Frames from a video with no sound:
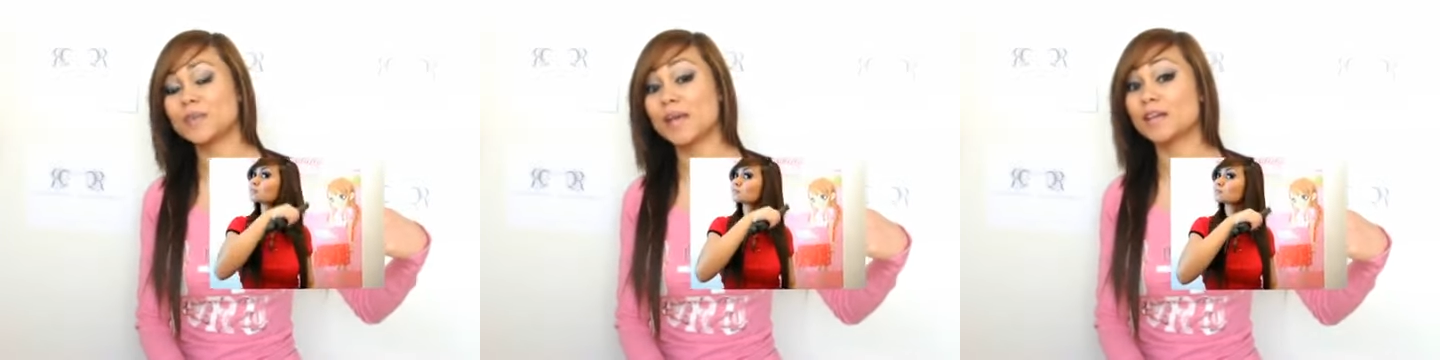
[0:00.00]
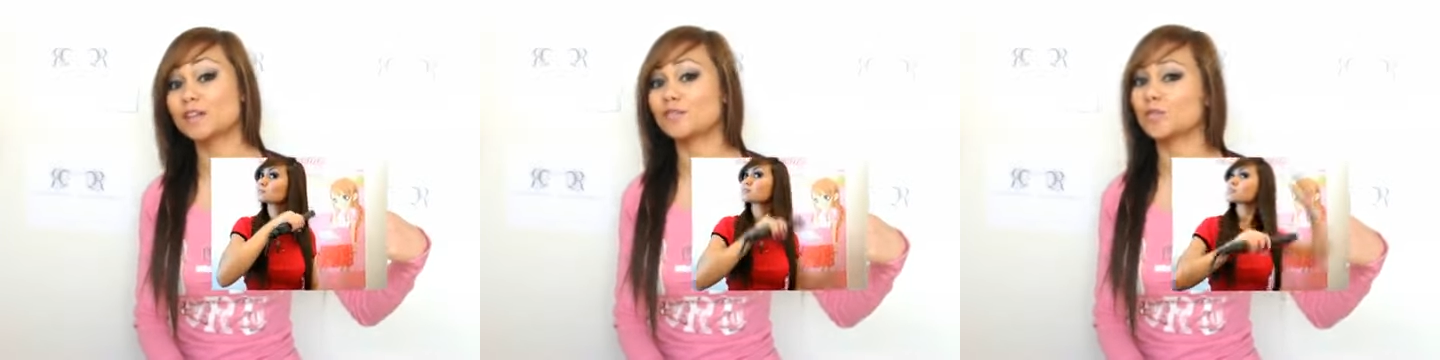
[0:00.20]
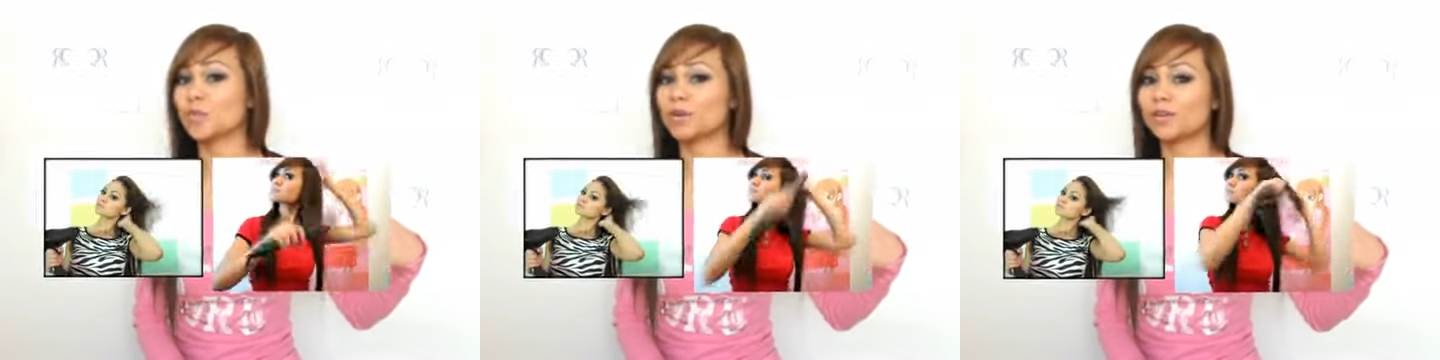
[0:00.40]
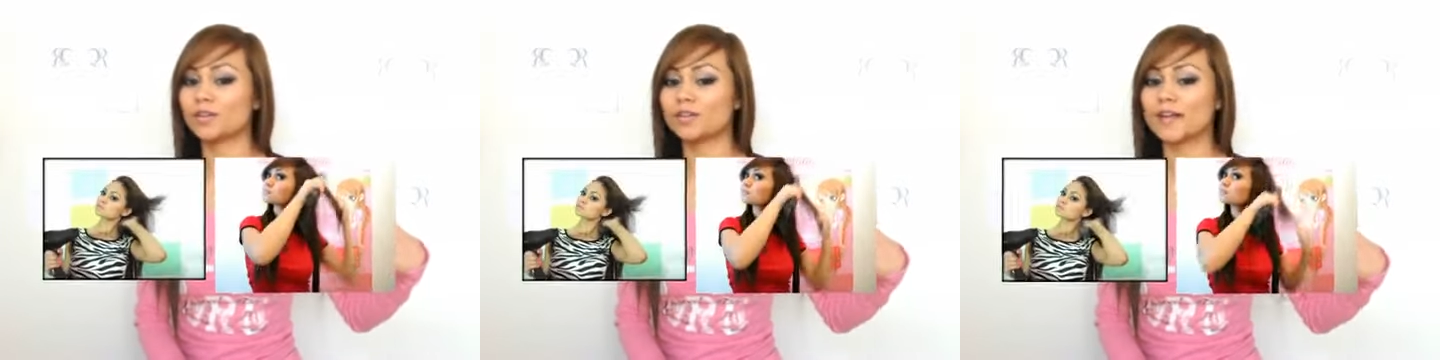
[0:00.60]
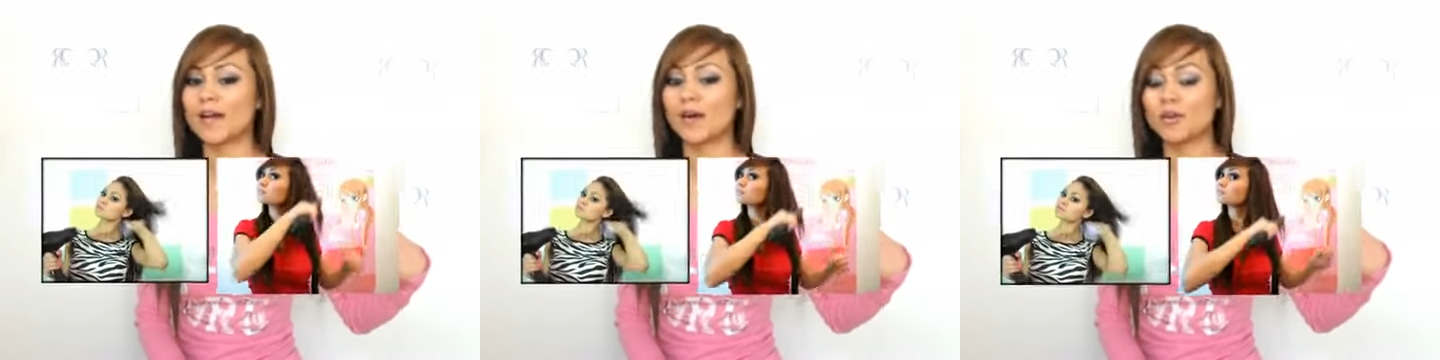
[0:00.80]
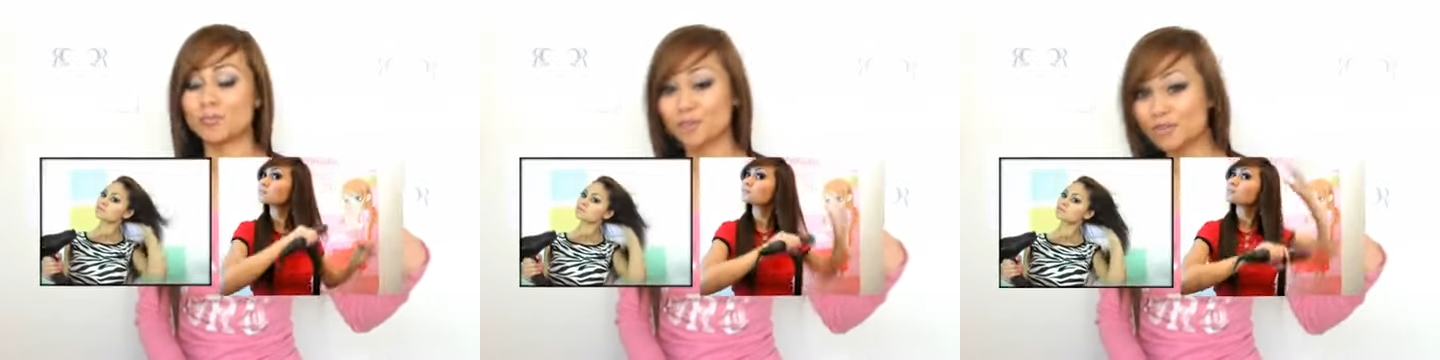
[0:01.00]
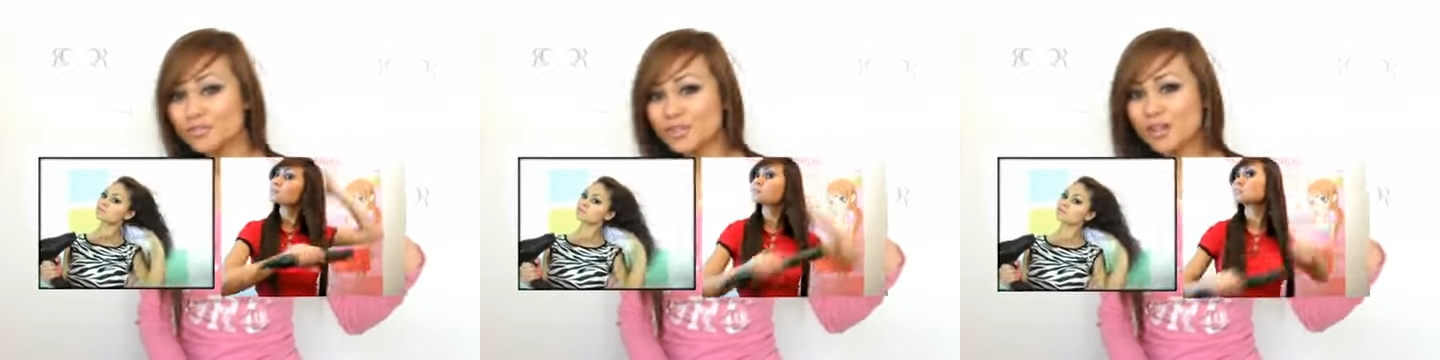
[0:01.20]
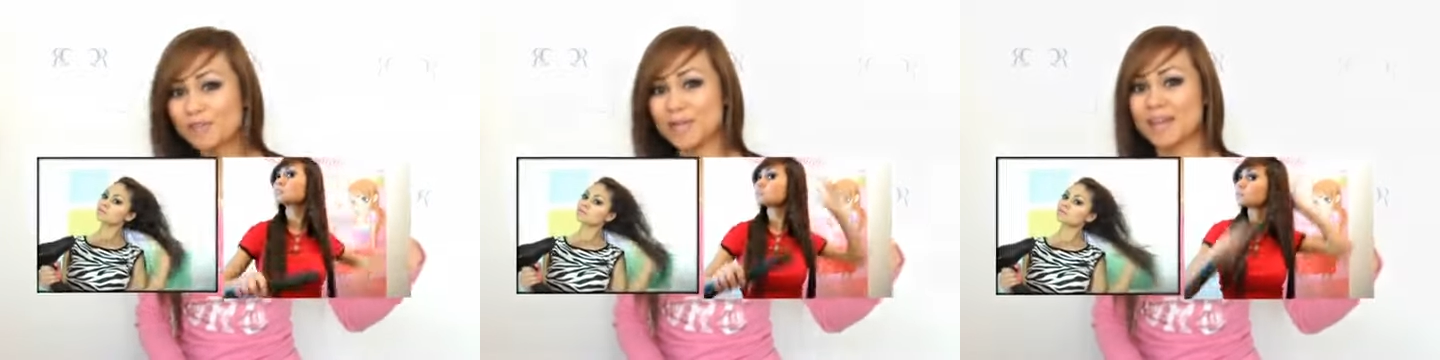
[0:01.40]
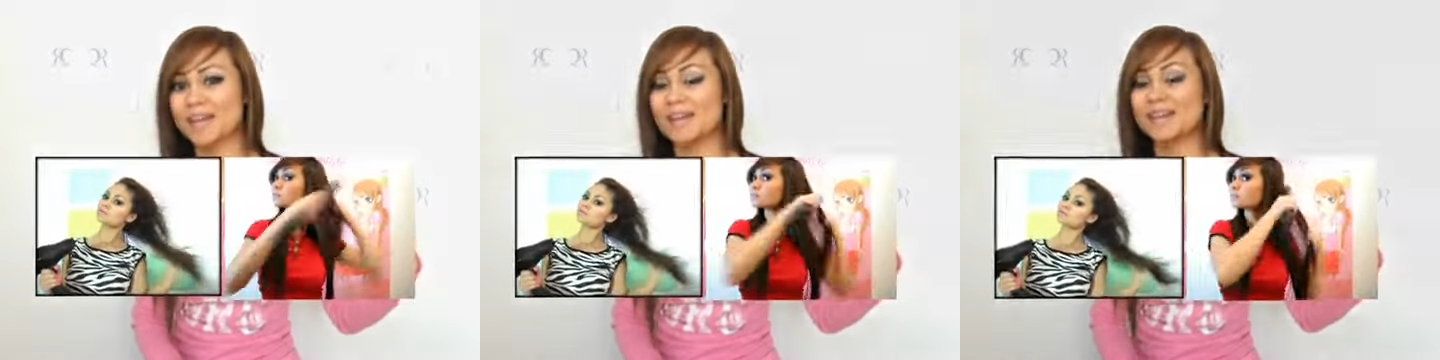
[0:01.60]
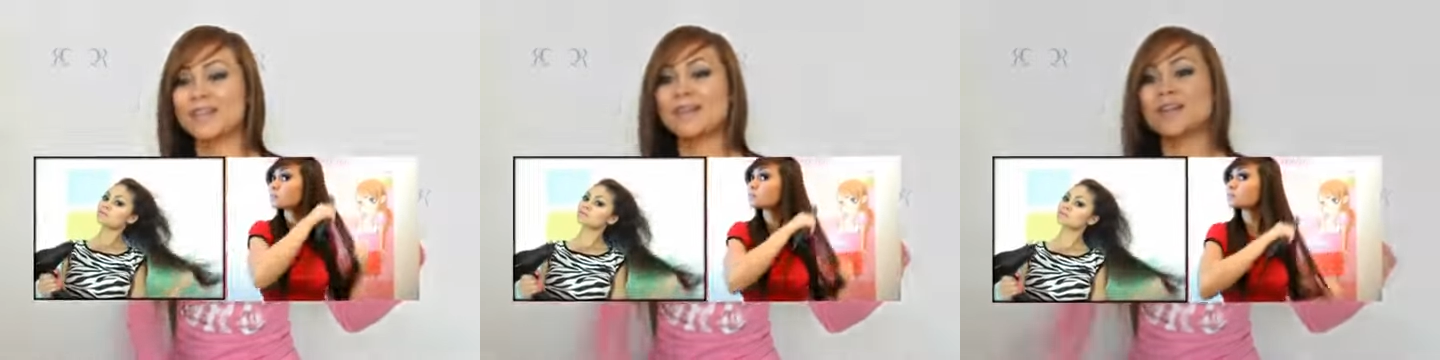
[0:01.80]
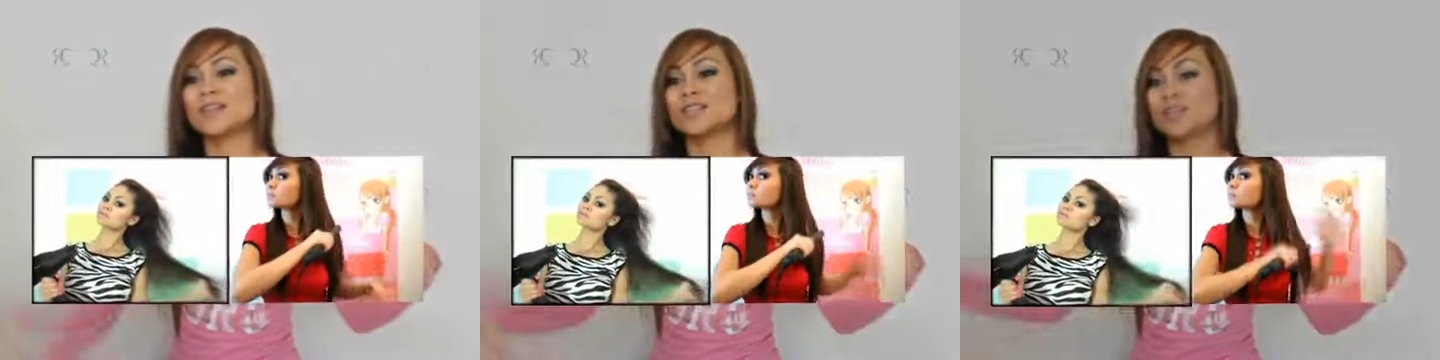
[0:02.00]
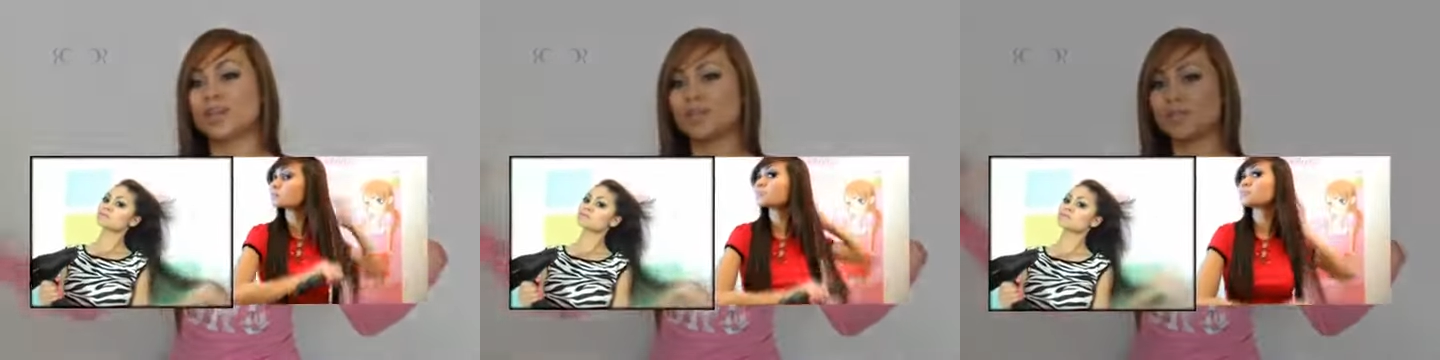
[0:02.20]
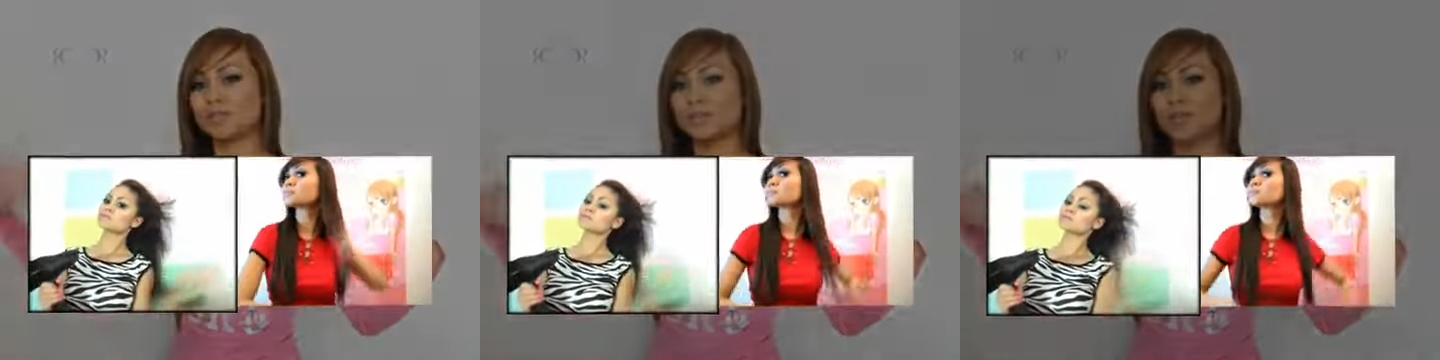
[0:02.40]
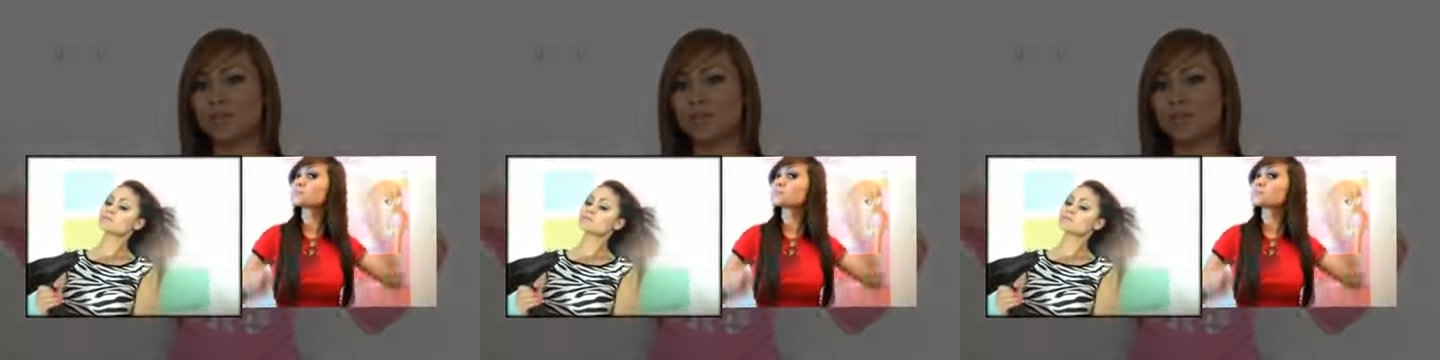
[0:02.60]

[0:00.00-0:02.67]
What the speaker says: And if you want to learn how I blow dry my hair, check out the